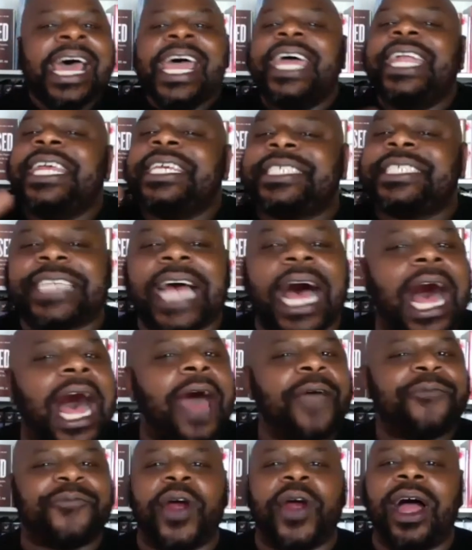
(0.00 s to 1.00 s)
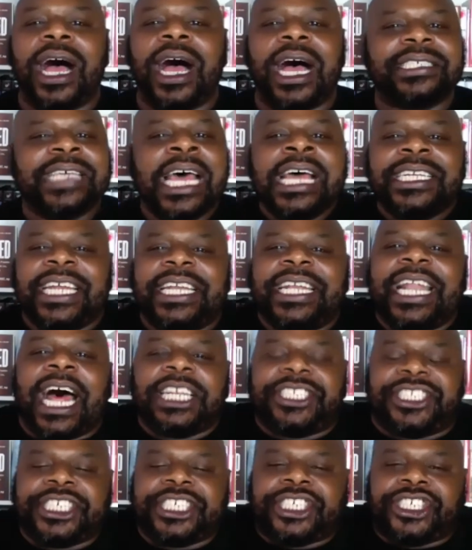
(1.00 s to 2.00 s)
It is time for us to
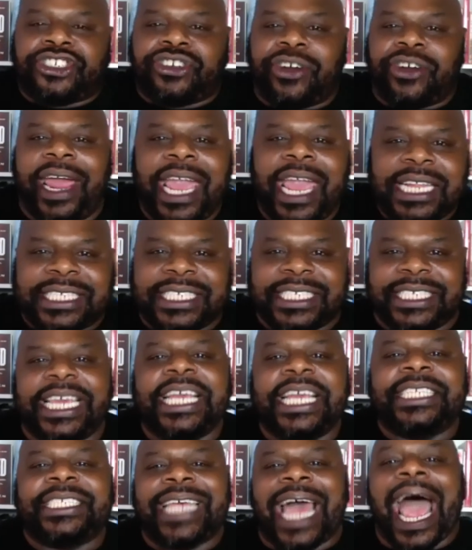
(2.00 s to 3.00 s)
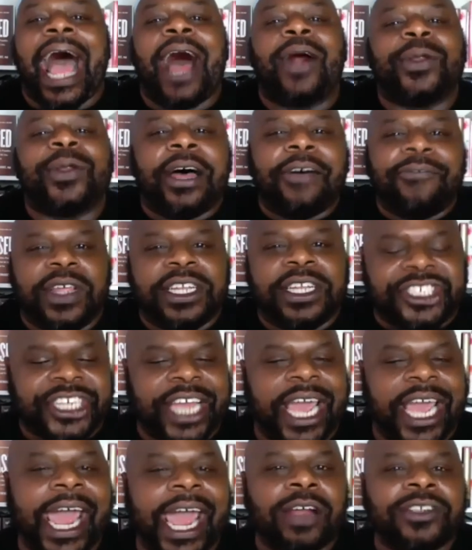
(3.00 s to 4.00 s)
not just trade seats out of the
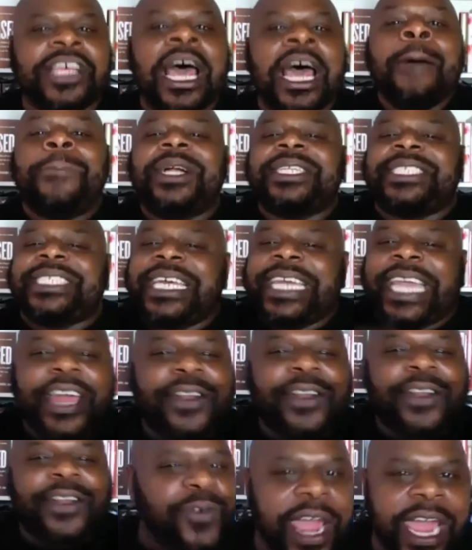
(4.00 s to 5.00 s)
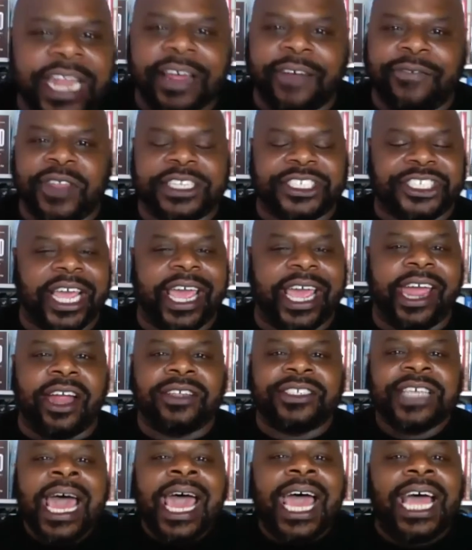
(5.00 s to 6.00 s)
chairs, but to get rid of the
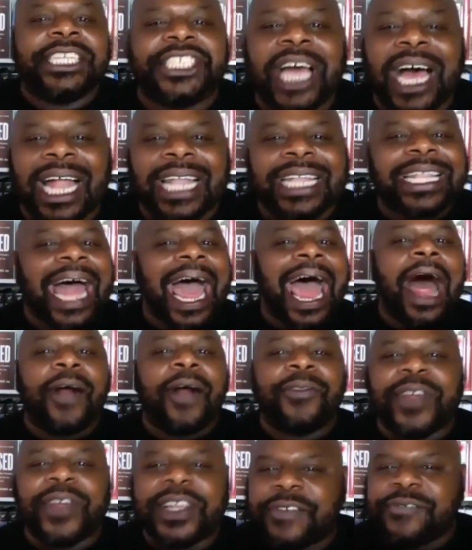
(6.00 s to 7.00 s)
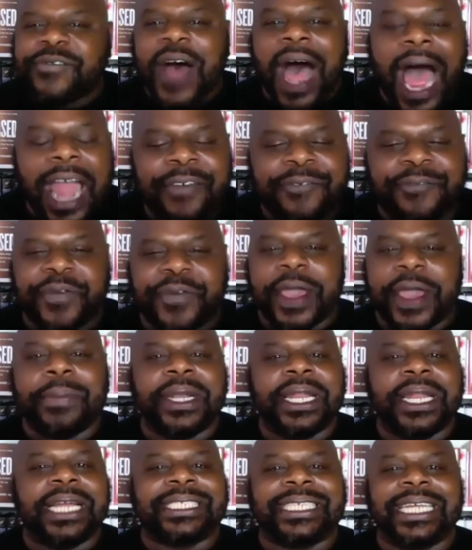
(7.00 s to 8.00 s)
chairs and to allow the divine
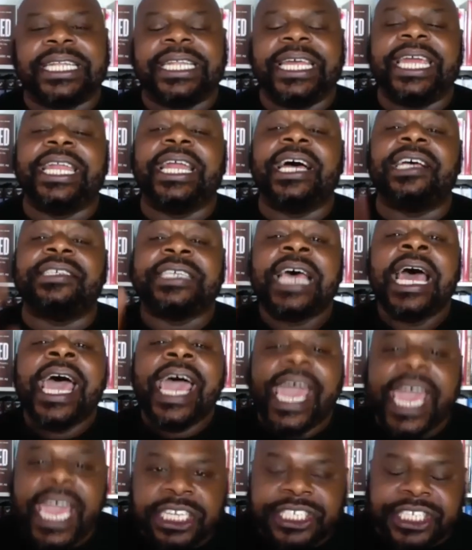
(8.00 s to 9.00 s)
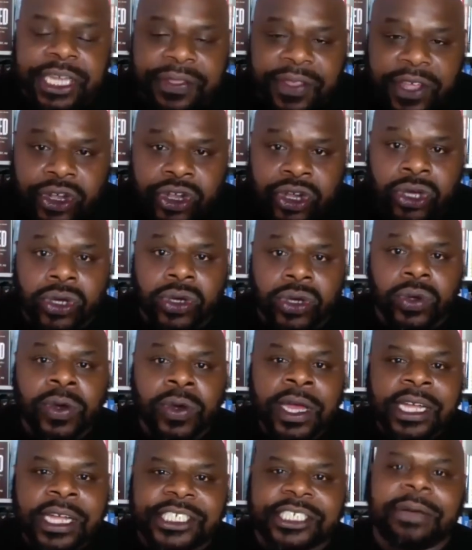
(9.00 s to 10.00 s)
feminine to lead us into the new
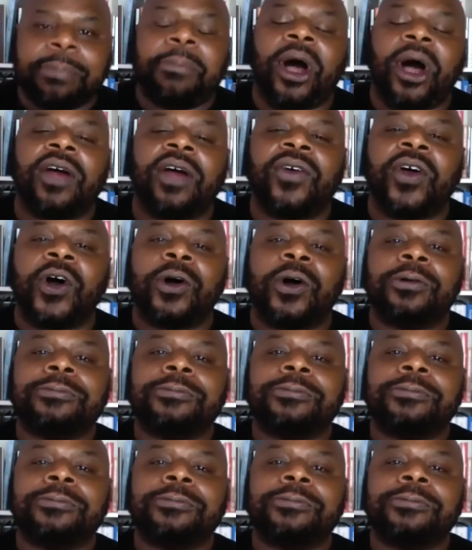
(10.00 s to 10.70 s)
tomorrow.